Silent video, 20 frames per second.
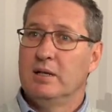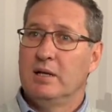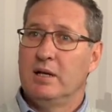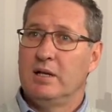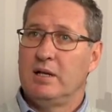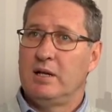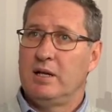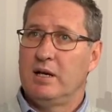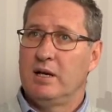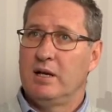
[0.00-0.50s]

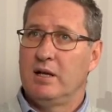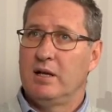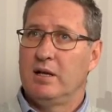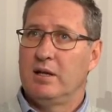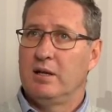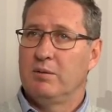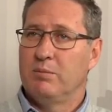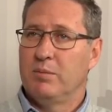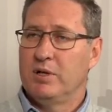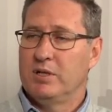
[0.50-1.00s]
And here
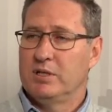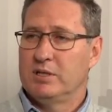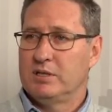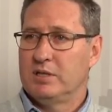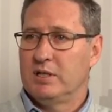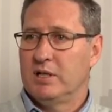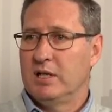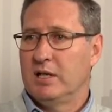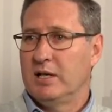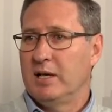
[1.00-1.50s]
the
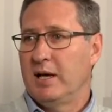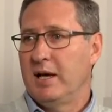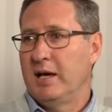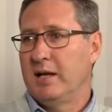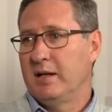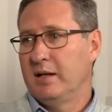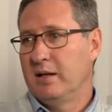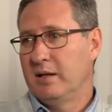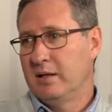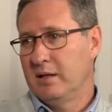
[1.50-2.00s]
Minister
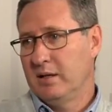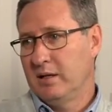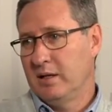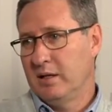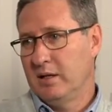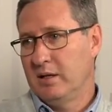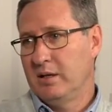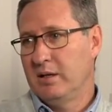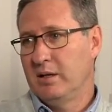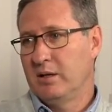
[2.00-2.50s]
and
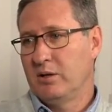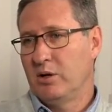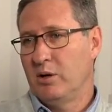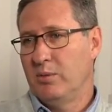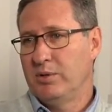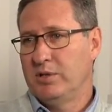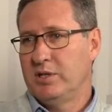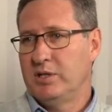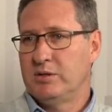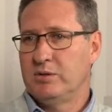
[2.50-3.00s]
the
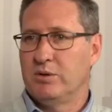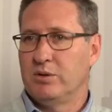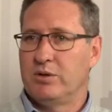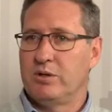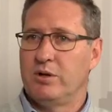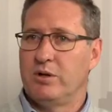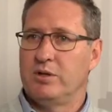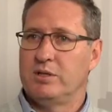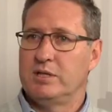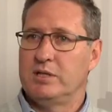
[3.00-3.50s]
competition
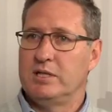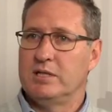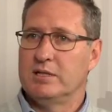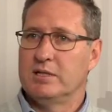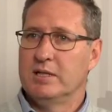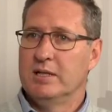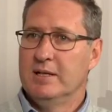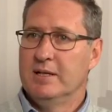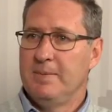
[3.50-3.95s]
authorities